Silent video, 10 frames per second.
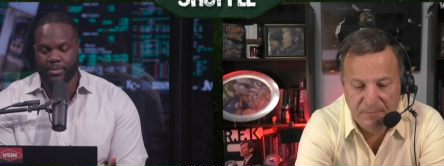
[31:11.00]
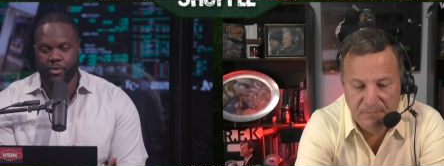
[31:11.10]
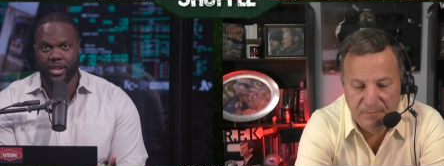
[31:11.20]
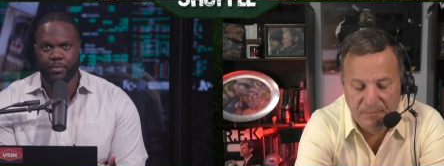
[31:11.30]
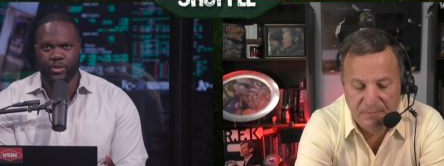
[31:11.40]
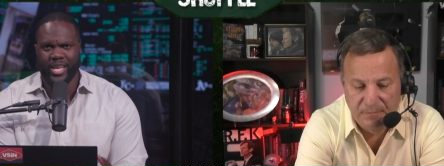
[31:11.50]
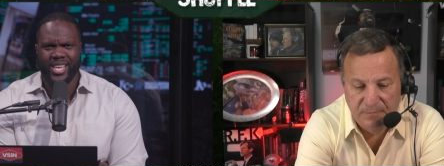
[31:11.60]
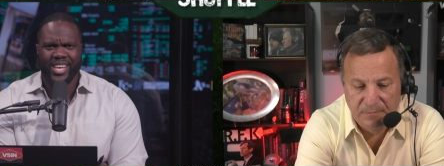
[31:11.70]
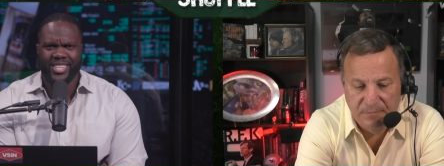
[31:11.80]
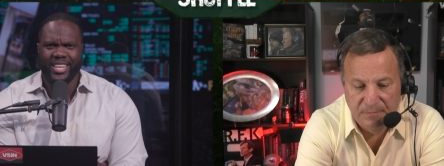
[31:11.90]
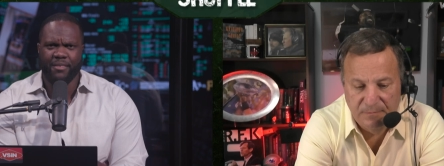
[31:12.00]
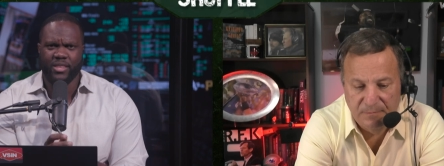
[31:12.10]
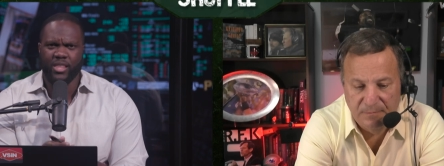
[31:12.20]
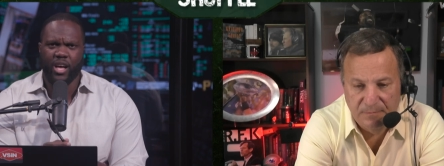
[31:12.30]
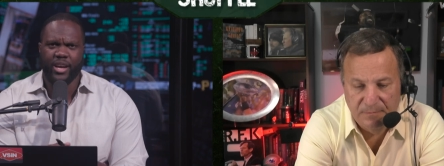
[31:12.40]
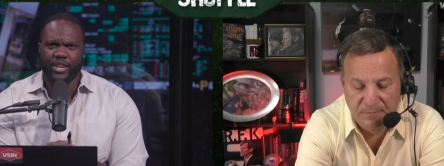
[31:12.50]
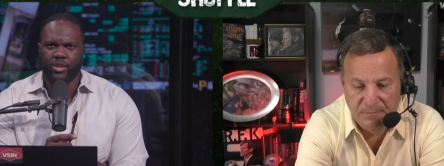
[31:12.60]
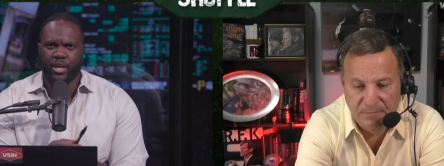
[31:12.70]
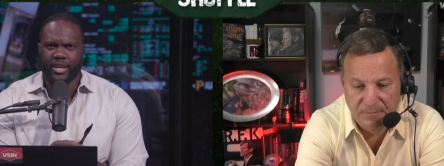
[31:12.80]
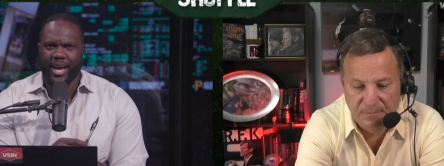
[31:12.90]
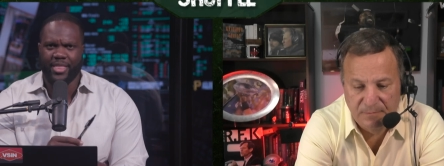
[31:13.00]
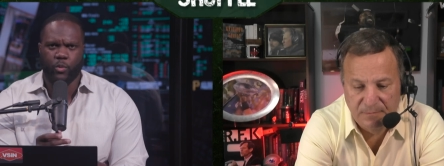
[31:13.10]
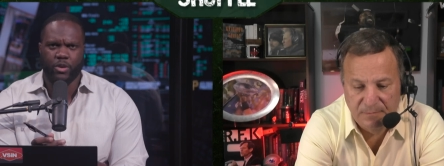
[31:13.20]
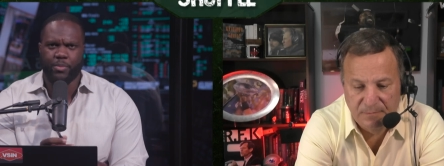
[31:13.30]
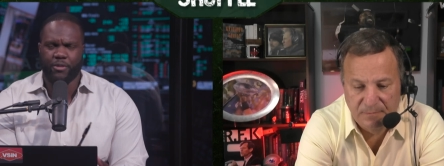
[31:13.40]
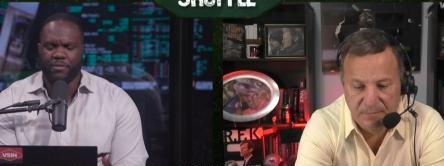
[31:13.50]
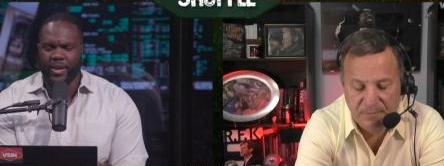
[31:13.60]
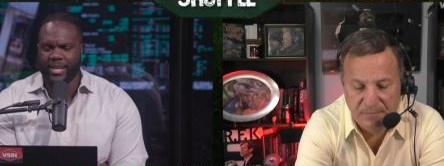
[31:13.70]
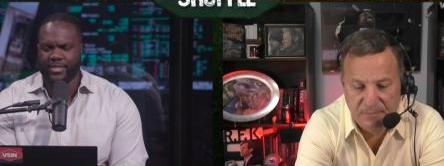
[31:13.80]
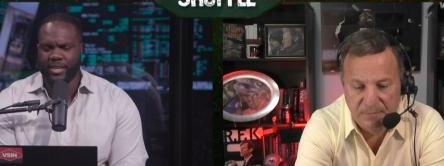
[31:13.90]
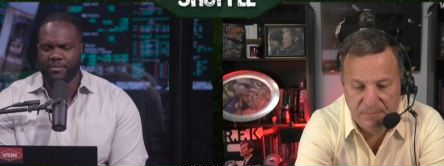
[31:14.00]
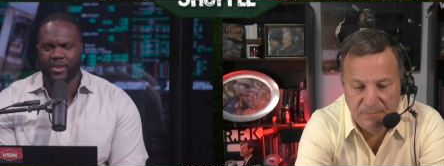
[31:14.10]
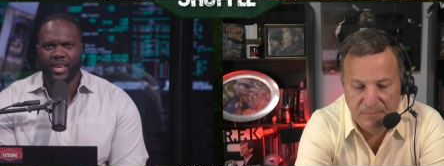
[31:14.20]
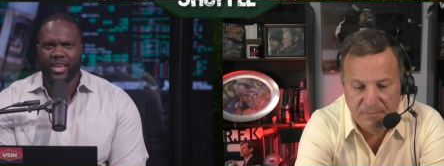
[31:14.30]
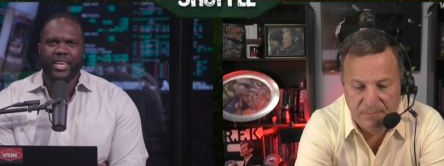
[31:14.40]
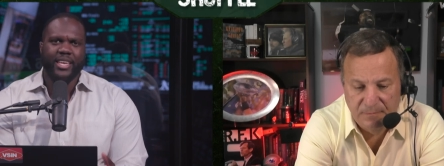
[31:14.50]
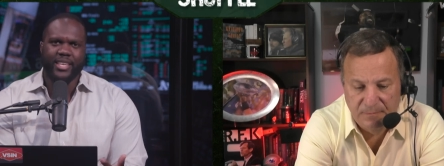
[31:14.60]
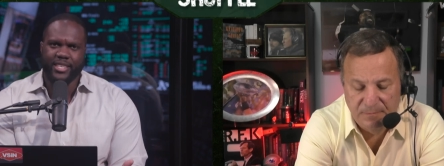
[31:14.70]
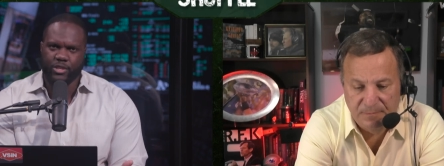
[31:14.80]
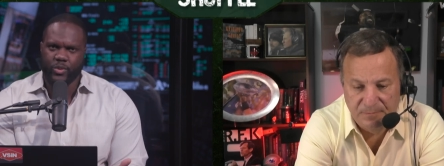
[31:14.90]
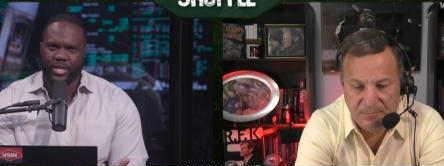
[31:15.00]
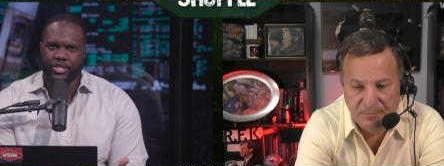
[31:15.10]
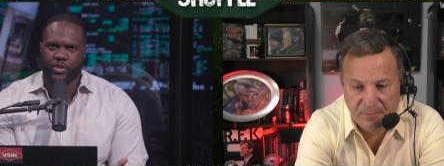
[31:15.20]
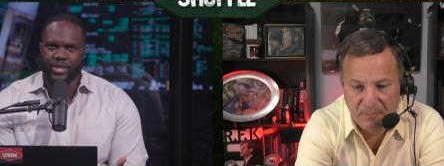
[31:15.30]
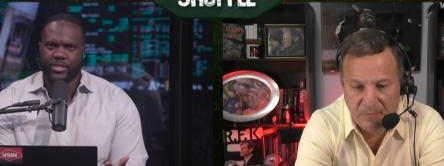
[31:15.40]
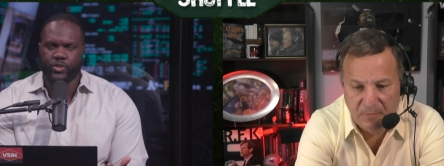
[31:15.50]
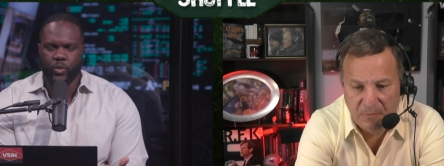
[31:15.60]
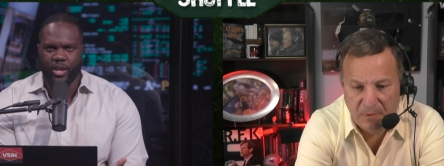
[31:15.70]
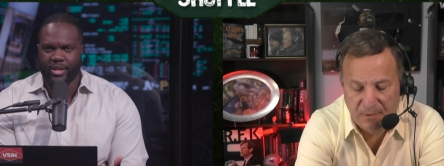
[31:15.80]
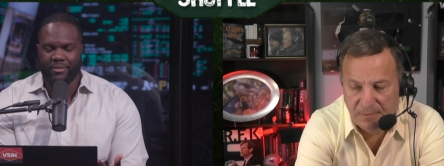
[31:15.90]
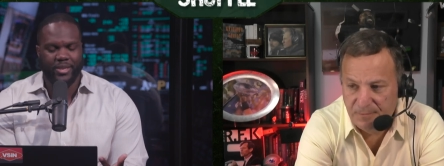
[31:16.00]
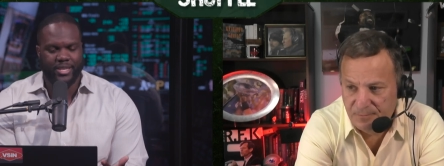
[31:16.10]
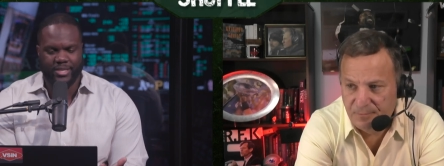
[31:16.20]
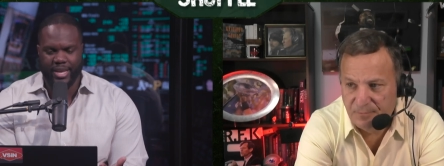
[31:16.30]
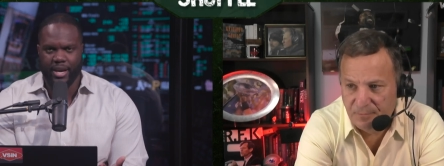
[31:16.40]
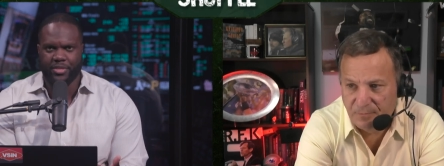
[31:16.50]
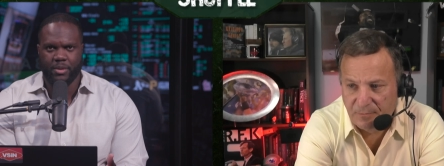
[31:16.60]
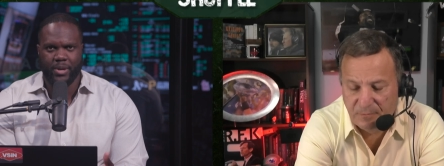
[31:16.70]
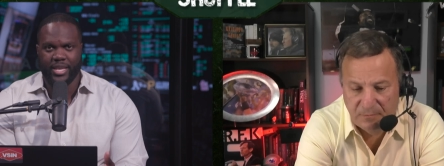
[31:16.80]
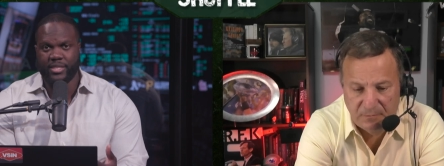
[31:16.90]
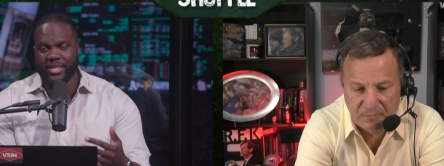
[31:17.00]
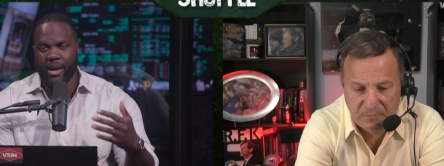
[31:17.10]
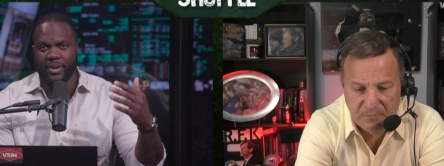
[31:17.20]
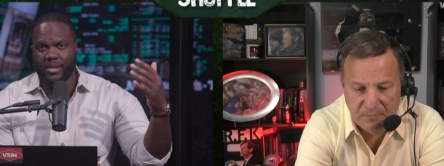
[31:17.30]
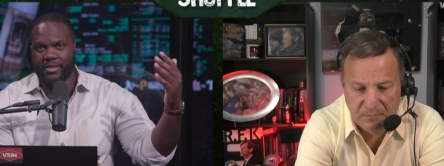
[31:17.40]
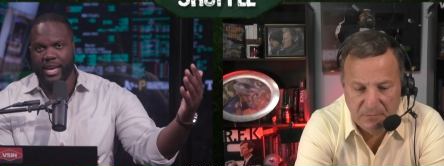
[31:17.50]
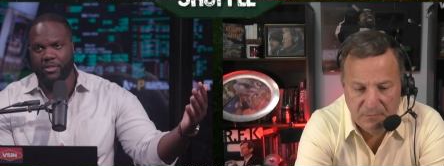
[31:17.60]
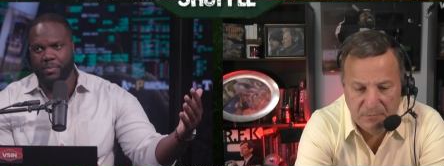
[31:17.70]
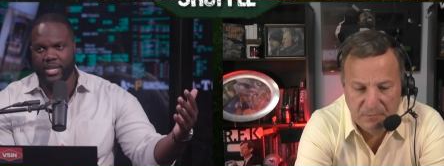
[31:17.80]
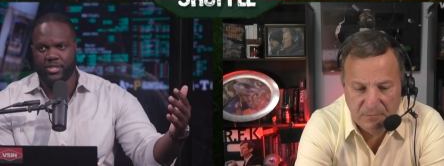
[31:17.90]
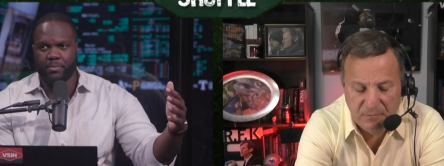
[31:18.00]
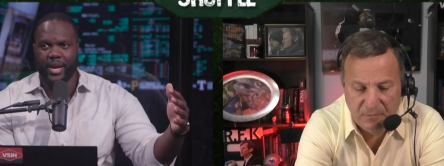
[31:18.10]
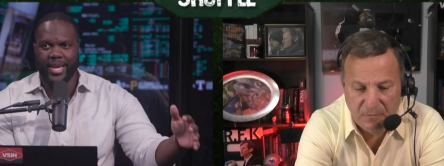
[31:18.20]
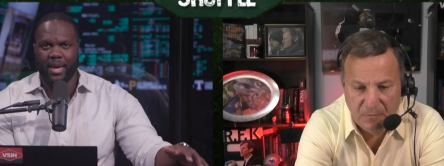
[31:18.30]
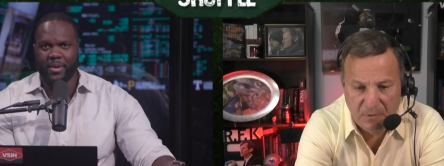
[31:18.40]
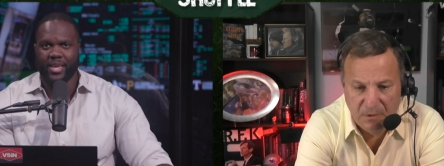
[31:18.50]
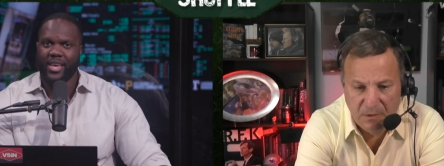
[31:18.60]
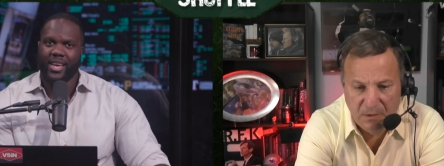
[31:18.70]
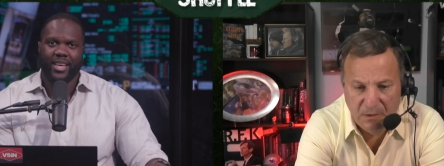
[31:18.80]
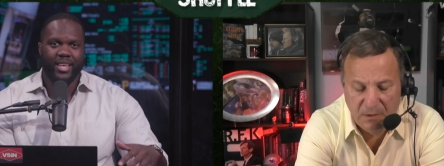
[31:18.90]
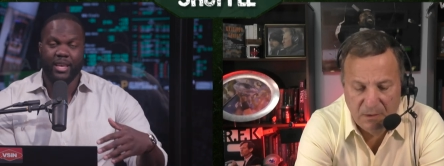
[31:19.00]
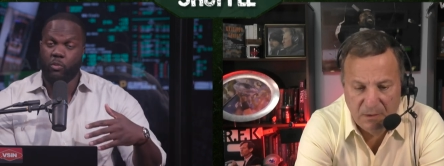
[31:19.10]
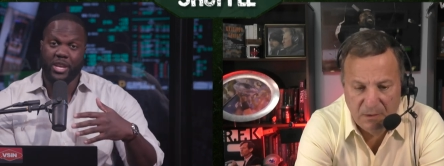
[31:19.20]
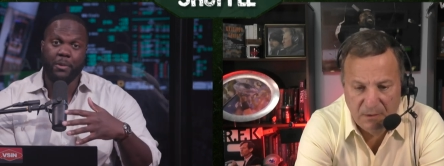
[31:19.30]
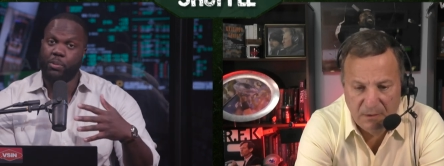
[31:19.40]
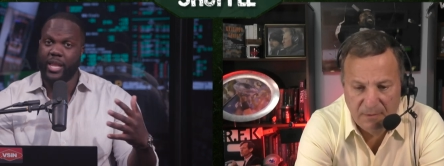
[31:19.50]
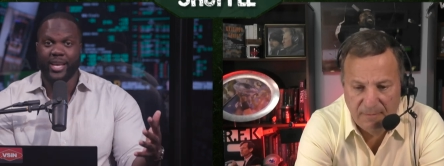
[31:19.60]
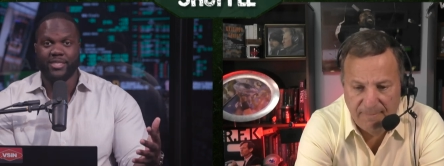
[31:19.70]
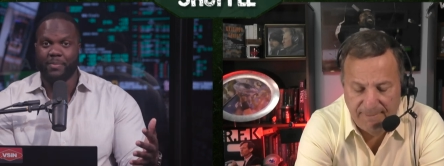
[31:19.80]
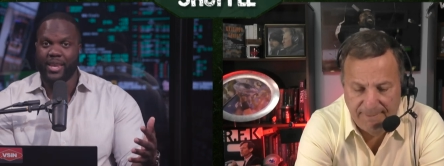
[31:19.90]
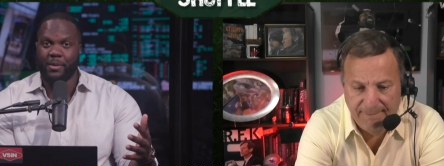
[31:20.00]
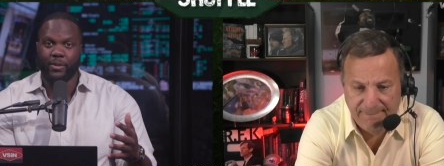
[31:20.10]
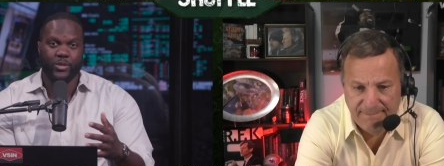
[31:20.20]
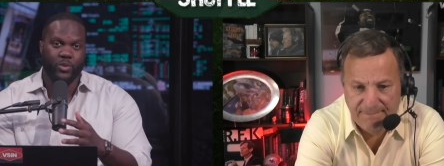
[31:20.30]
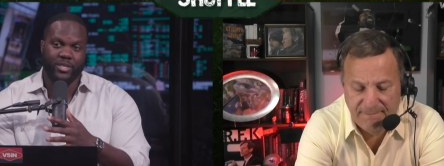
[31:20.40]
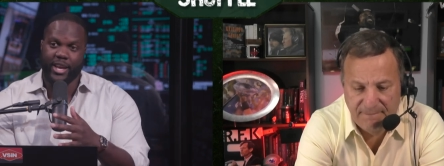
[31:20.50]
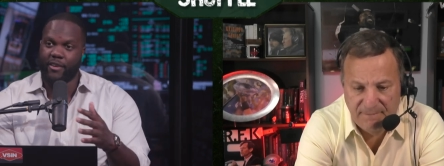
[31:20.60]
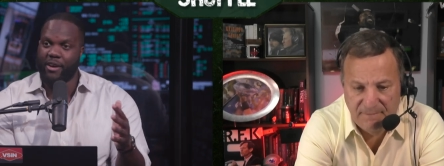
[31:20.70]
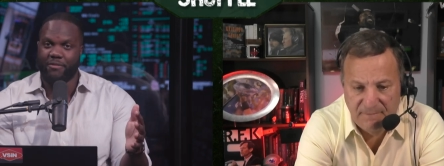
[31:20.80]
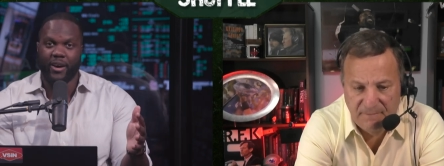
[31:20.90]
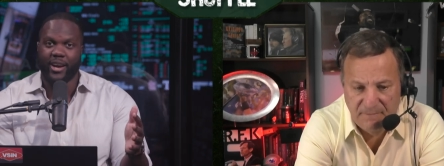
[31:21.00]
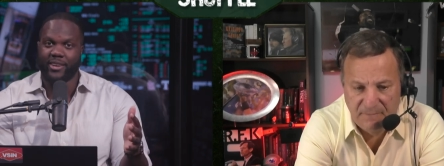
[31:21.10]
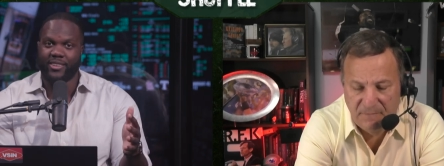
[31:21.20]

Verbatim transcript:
Speaker 1: him ready to play. David Long, I know a guy that we're both fans of. He deals with injuries as well, if he can stay healthy. But he's now in South Beach in Miami when he plays, man, he plays with his hair on fire.